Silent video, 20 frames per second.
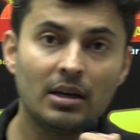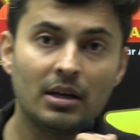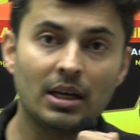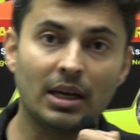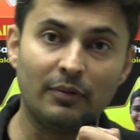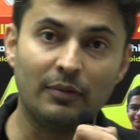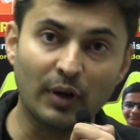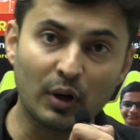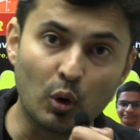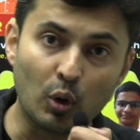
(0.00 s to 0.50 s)

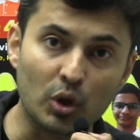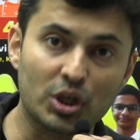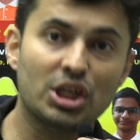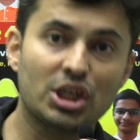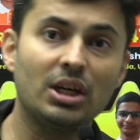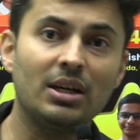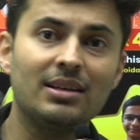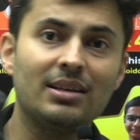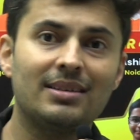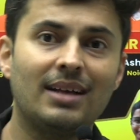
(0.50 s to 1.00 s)
if a
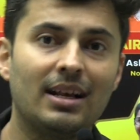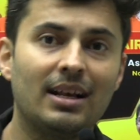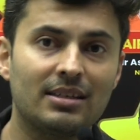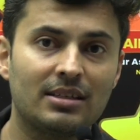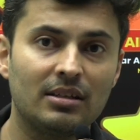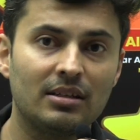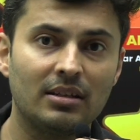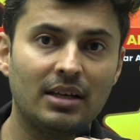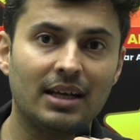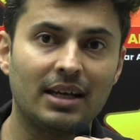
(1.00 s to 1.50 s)
question is asked
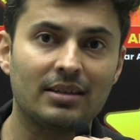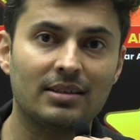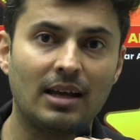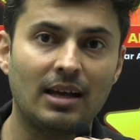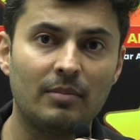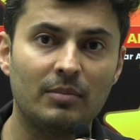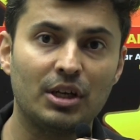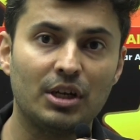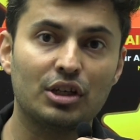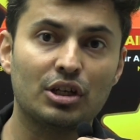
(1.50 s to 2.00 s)
in the
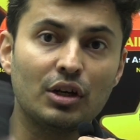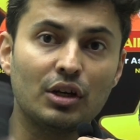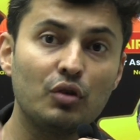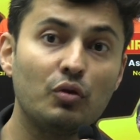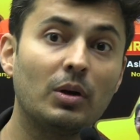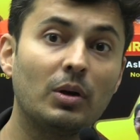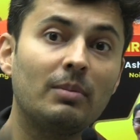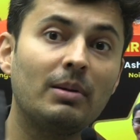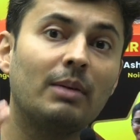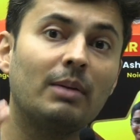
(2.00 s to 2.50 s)
examination, you
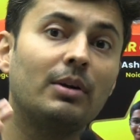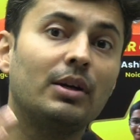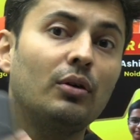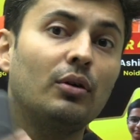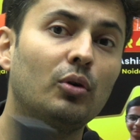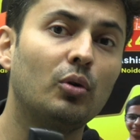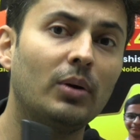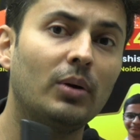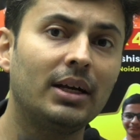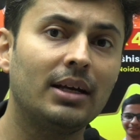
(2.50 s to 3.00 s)
will be able to
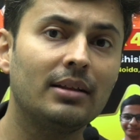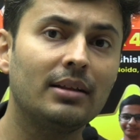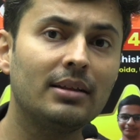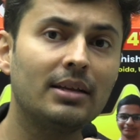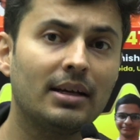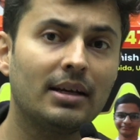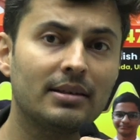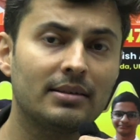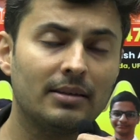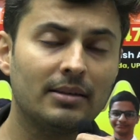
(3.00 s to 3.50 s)
do it in
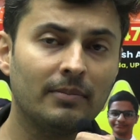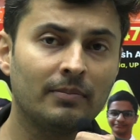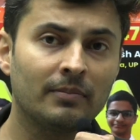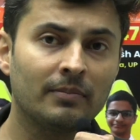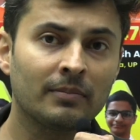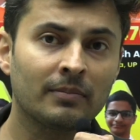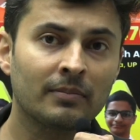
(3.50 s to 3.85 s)
the exam.